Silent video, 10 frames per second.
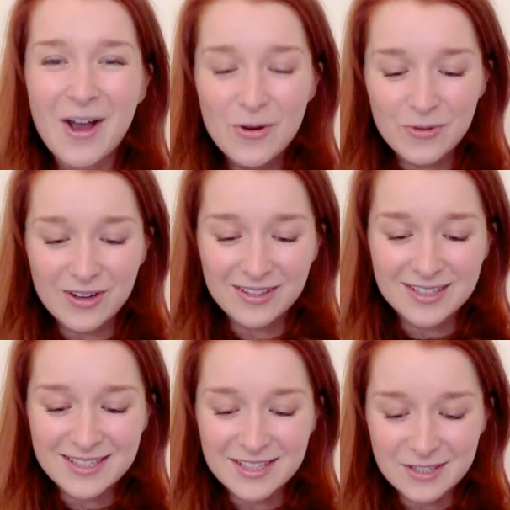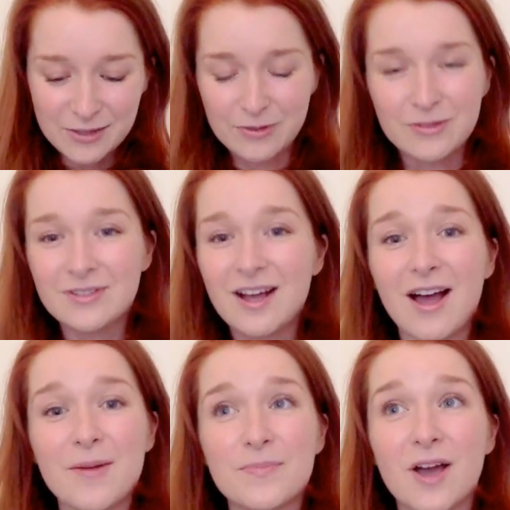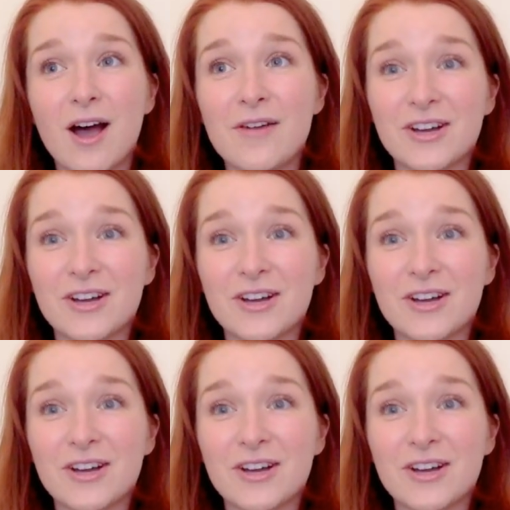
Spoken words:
Well, since school, I've